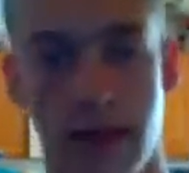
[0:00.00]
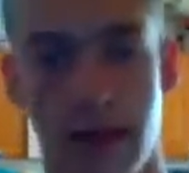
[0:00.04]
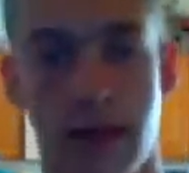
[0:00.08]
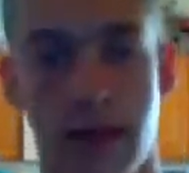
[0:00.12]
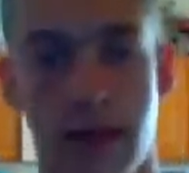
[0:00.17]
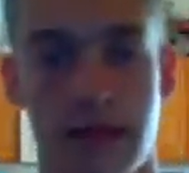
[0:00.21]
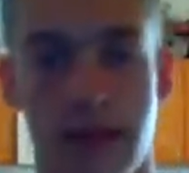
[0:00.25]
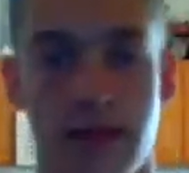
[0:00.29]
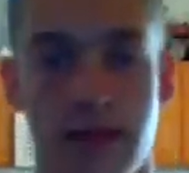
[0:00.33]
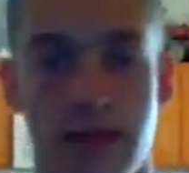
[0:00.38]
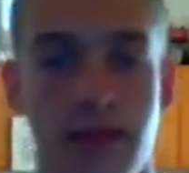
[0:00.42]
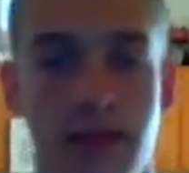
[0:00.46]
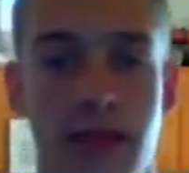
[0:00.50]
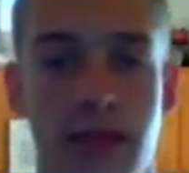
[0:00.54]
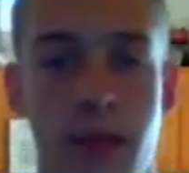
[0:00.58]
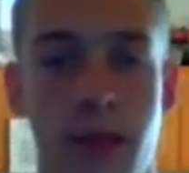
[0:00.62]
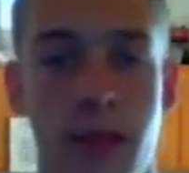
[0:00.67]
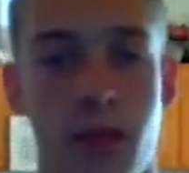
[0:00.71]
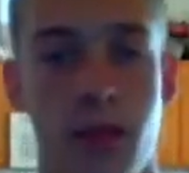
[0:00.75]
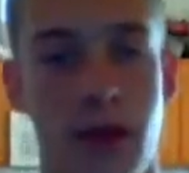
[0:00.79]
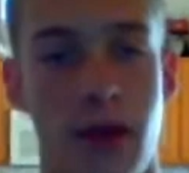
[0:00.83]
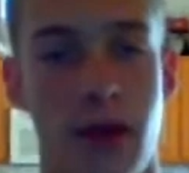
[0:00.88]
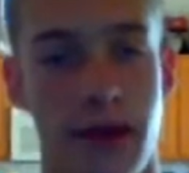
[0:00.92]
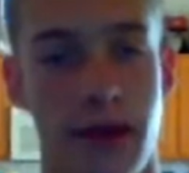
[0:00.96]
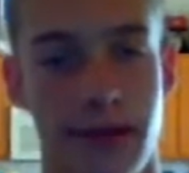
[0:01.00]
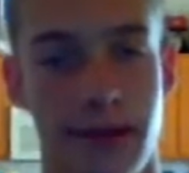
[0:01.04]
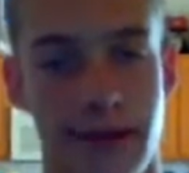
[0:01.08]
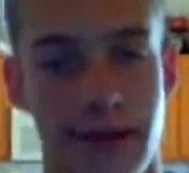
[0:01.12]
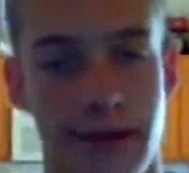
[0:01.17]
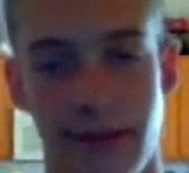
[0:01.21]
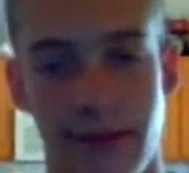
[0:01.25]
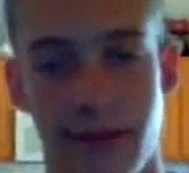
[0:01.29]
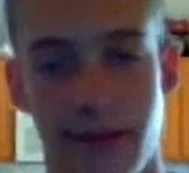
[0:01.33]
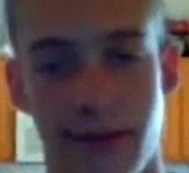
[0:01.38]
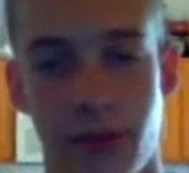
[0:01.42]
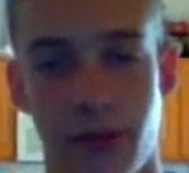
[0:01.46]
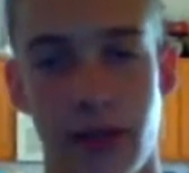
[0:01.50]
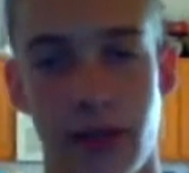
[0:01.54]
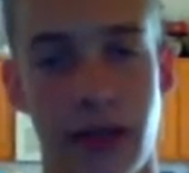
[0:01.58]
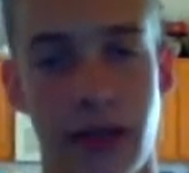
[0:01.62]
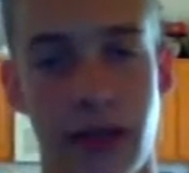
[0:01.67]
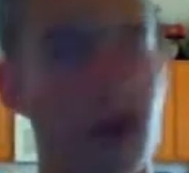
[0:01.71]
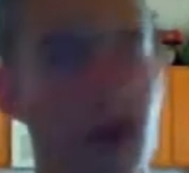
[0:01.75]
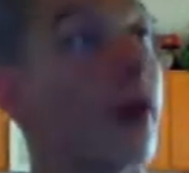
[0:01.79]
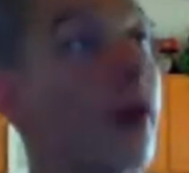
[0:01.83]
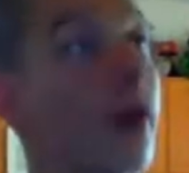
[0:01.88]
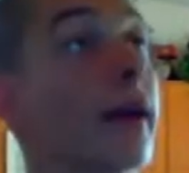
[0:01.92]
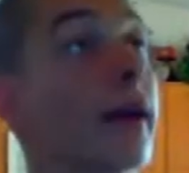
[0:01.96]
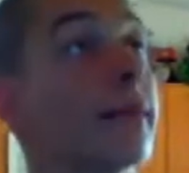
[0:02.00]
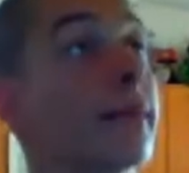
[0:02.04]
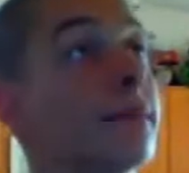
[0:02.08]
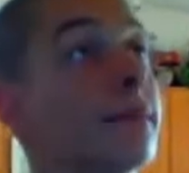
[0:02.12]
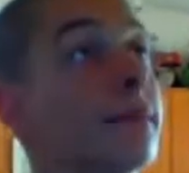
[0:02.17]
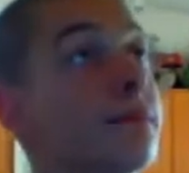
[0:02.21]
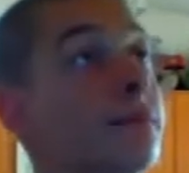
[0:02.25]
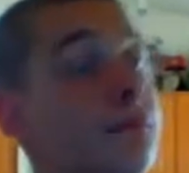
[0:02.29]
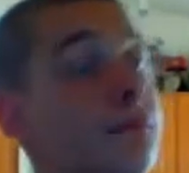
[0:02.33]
thing doesn't flap around. It's really annoying.